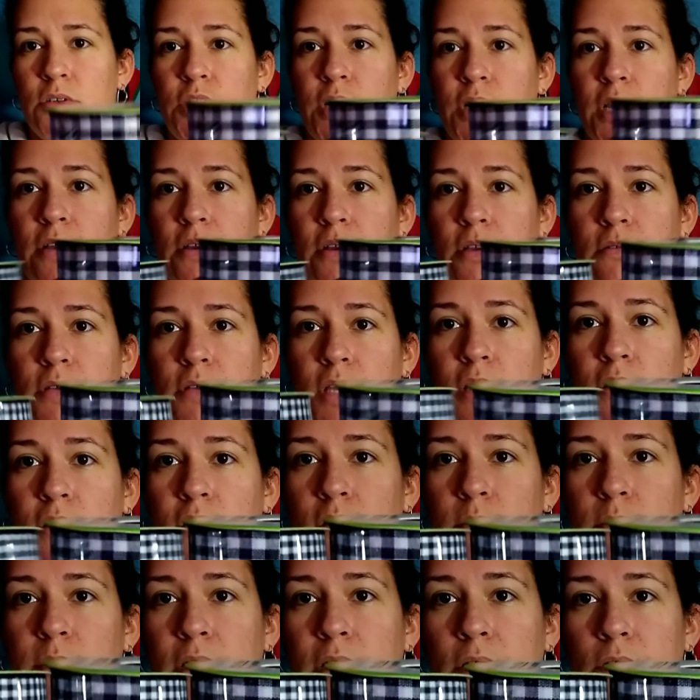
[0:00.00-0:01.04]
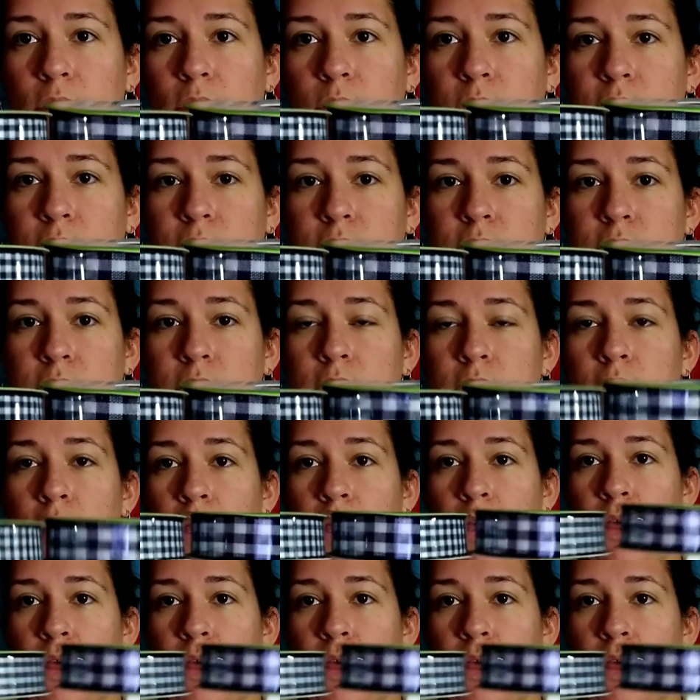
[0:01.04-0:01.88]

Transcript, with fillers: check? Gingham, I don't know what this is.